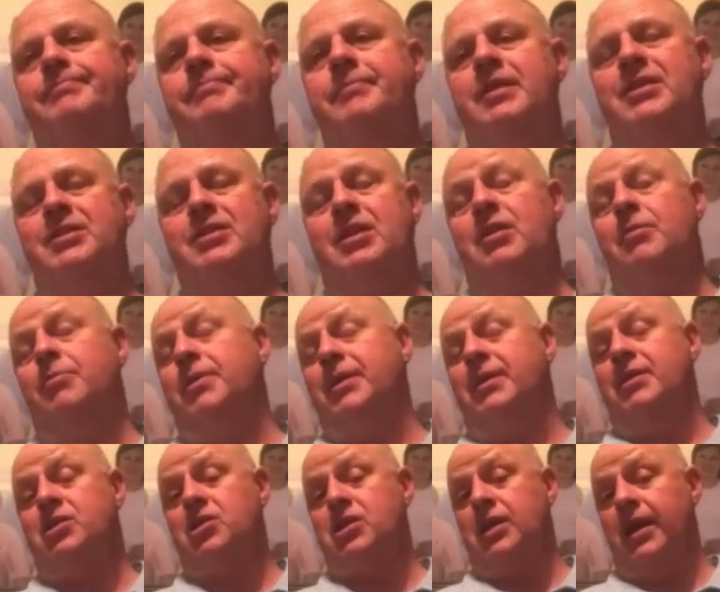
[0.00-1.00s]
is going to be a
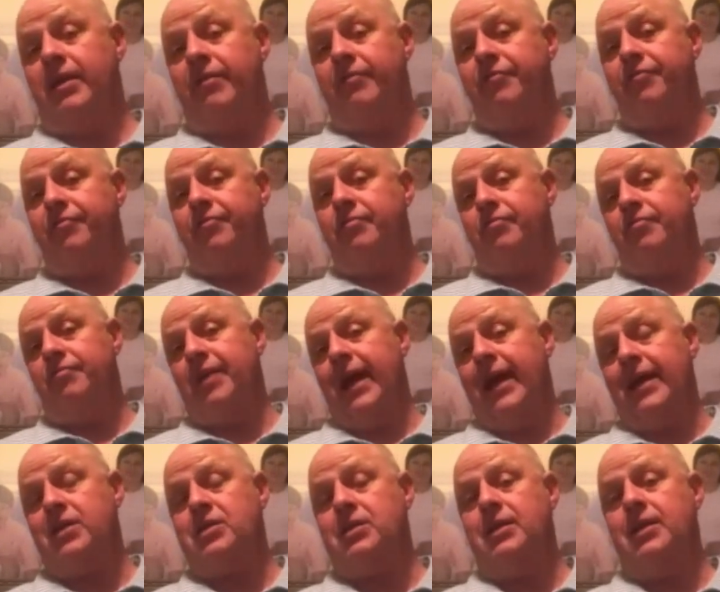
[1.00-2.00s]
safe
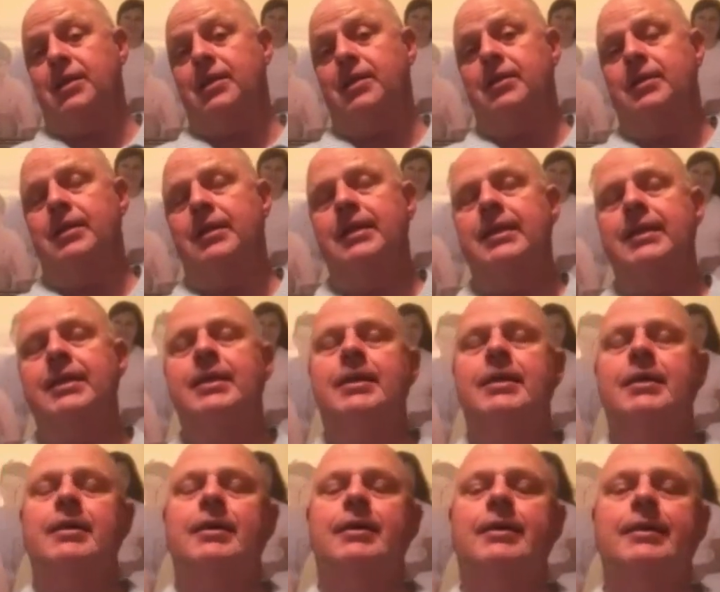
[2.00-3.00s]
vaccine.
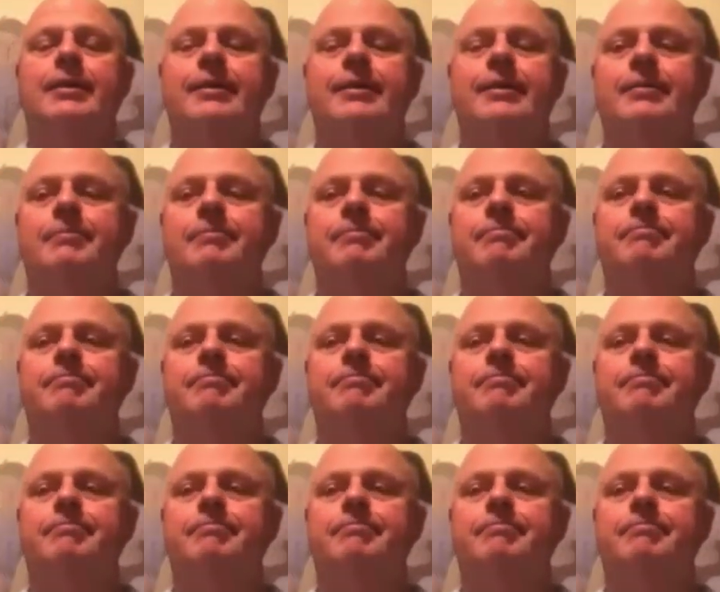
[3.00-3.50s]
The